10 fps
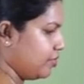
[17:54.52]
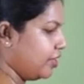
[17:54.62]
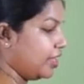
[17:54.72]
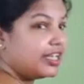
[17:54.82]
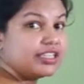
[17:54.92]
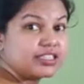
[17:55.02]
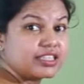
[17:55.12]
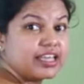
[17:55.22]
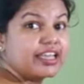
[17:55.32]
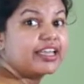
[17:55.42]
Yes,
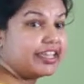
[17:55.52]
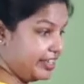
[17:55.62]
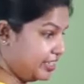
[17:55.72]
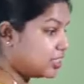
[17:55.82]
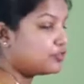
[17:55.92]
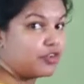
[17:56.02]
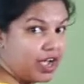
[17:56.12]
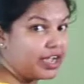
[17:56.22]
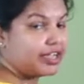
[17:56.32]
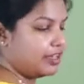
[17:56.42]
it's
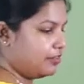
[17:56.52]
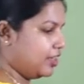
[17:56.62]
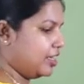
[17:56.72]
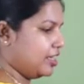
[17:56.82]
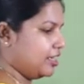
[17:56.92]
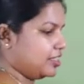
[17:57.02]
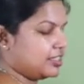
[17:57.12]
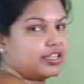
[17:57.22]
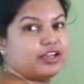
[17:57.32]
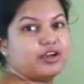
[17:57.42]
5.
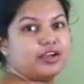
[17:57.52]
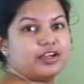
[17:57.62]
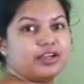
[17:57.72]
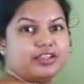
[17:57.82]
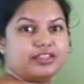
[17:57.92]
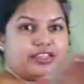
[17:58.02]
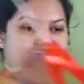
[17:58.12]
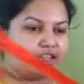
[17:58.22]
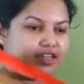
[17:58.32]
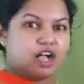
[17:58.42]
Yes.
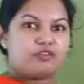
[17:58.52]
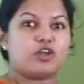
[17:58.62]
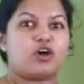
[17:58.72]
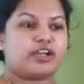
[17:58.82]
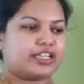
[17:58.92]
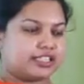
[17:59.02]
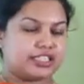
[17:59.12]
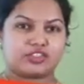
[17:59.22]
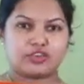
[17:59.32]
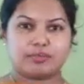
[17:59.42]
How long is
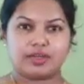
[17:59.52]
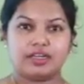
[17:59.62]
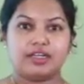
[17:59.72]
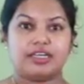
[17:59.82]
this ribbon?